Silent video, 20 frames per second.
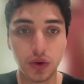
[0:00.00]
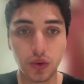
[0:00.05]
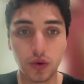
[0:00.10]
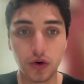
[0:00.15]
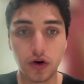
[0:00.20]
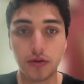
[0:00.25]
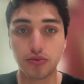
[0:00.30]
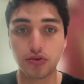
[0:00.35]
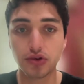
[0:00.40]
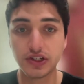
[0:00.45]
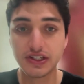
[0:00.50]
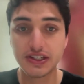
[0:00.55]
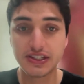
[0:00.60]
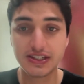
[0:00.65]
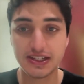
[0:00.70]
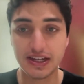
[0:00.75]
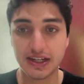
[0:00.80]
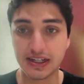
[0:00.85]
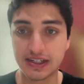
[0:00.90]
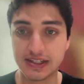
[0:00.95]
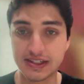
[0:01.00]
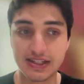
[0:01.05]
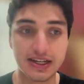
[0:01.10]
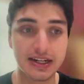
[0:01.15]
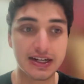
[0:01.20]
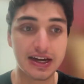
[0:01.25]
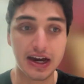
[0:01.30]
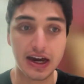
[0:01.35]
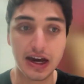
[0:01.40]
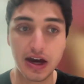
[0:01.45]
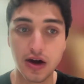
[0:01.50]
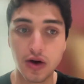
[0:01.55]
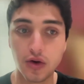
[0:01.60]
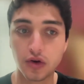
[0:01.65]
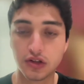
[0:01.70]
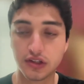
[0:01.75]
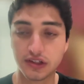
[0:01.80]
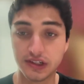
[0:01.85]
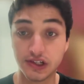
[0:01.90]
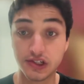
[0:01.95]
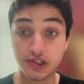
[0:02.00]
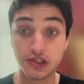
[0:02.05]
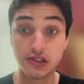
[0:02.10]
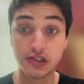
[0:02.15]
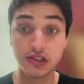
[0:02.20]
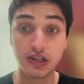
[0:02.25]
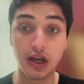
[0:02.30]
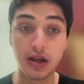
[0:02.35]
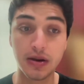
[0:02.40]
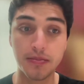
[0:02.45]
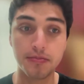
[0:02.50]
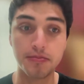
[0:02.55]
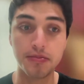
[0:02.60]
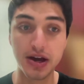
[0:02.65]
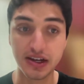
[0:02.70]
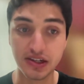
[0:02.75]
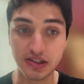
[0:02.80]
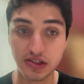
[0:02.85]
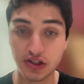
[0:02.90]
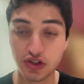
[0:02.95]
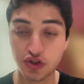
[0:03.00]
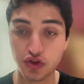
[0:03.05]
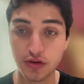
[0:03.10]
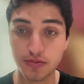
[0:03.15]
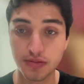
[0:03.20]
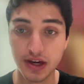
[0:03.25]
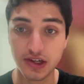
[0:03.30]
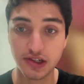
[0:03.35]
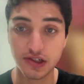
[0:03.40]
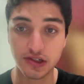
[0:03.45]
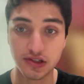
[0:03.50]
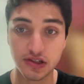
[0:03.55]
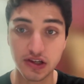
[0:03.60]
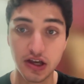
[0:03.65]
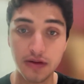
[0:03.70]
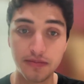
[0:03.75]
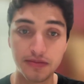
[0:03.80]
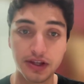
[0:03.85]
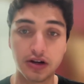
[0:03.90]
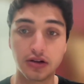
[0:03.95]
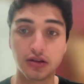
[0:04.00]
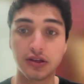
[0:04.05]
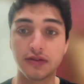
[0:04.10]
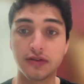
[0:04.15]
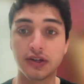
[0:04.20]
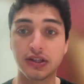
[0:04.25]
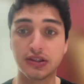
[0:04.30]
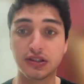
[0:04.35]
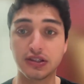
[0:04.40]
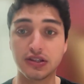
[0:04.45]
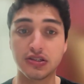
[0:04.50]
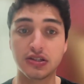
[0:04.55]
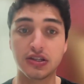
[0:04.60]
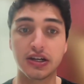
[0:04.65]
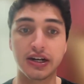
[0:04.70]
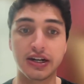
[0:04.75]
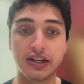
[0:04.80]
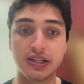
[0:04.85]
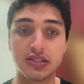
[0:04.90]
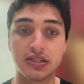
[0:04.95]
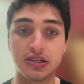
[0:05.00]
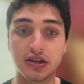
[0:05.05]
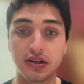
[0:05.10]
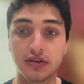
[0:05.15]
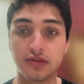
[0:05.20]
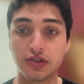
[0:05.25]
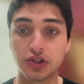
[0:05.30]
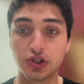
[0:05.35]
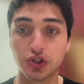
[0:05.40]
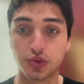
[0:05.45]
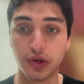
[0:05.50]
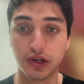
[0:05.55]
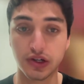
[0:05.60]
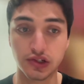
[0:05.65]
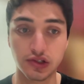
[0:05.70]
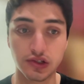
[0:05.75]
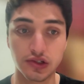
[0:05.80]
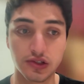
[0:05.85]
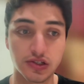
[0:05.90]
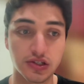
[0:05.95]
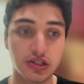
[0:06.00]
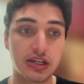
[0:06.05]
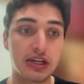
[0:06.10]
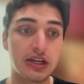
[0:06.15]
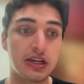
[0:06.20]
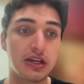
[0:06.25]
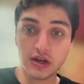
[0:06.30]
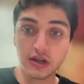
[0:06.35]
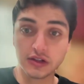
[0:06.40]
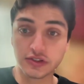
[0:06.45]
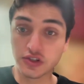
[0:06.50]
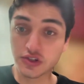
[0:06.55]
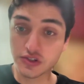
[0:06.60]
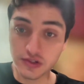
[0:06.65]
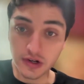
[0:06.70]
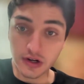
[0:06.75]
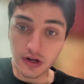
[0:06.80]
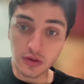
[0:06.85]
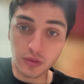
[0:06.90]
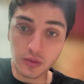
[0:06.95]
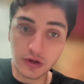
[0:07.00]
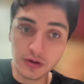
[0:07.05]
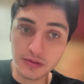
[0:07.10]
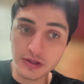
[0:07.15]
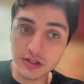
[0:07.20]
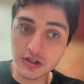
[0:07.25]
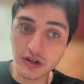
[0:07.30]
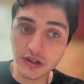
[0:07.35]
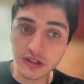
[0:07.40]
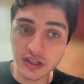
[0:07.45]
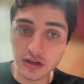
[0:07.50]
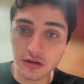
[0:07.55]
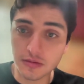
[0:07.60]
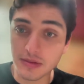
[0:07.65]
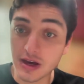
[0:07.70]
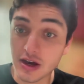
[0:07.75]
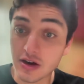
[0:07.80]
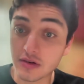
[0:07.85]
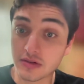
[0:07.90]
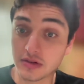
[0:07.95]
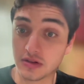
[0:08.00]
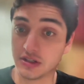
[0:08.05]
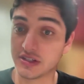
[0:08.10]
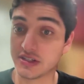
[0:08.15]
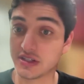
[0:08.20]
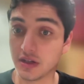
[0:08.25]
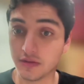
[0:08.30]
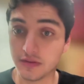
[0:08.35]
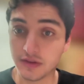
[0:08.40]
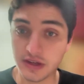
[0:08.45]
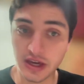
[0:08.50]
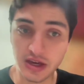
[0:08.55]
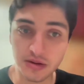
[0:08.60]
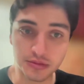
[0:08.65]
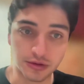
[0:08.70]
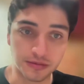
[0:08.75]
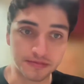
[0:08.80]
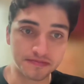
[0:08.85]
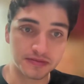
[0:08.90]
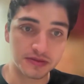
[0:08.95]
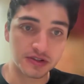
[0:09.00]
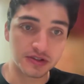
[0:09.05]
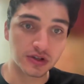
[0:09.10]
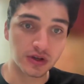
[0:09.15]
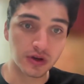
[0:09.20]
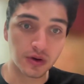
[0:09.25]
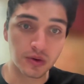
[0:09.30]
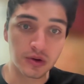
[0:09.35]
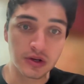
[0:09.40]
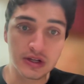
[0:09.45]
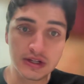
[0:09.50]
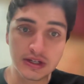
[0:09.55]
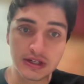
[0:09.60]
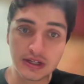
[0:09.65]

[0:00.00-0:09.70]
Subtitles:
or prison settings and how clinicians can best treat patients that are living in these kinds of situations. To start, we're going to be talking about Estelle v. Gamble. So